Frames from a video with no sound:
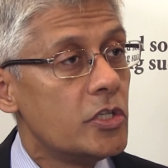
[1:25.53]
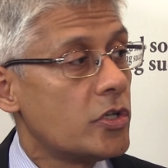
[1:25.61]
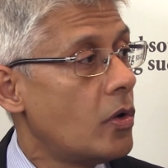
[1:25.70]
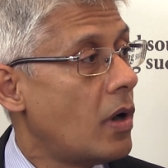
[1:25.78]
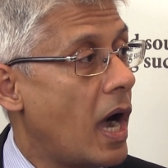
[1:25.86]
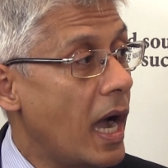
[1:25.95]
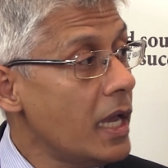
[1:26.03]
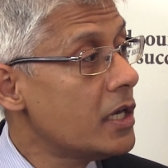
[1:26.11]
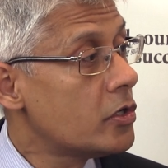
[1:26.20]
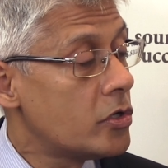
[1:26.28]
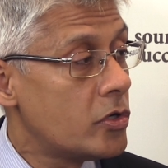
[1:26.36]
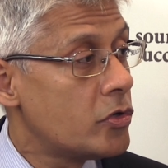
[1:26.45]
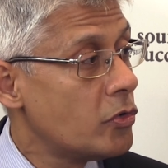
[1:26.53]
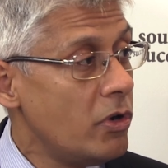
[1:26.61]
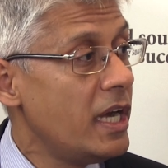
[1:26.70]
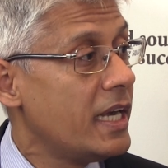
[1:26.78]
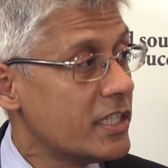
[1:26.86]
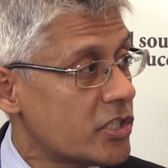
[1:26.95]
So I
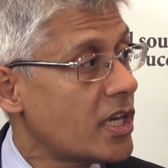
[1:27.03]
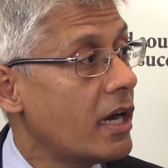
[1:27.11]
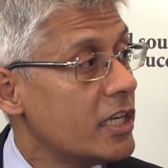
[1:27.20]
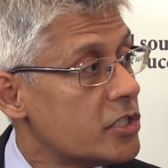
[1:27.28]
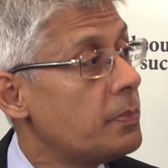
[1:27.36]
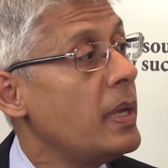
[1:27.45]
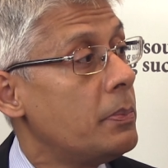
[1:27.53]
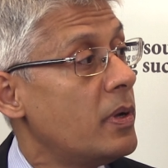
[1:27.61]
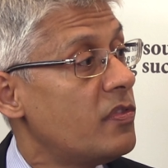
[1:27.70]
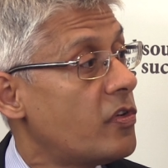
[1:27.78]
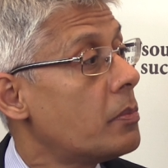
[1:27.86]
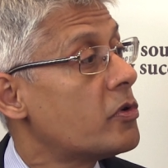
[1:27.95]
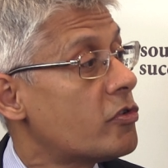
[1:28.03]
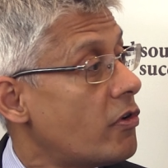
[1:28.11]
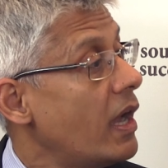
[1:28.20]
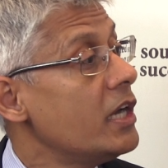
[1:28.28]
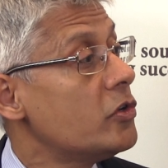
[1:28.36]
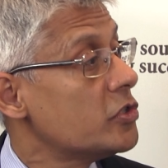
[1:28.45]
truly discourage people from
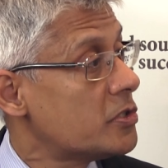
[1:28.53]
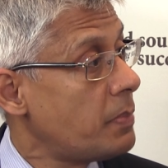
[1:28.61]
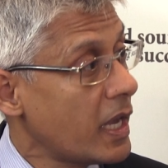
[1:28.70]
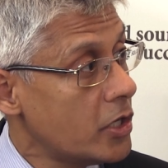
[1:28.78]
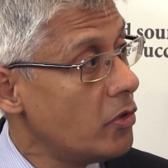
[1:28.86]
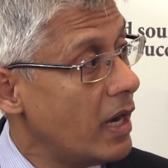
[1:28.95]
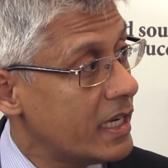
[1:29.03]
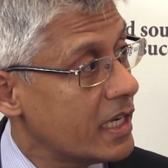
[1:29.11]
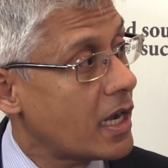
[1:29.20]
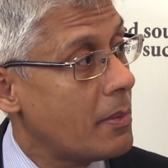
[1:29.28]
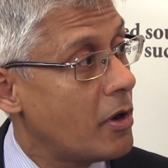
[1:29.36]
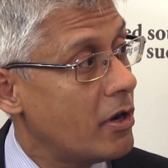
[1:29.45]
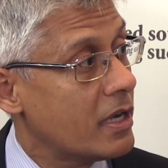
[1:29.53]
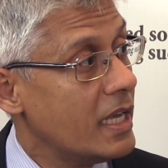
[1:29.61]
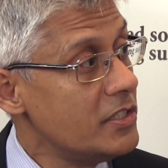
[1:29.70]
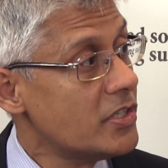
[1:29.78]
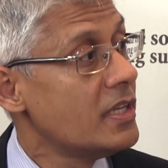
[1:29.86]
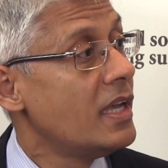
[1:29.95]
trying to speculate in
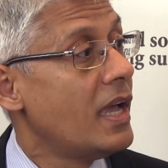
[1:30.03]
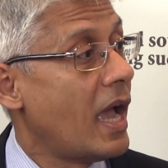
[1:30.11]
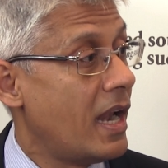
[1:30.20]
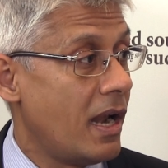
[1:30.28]
commodities. Mm-hmm.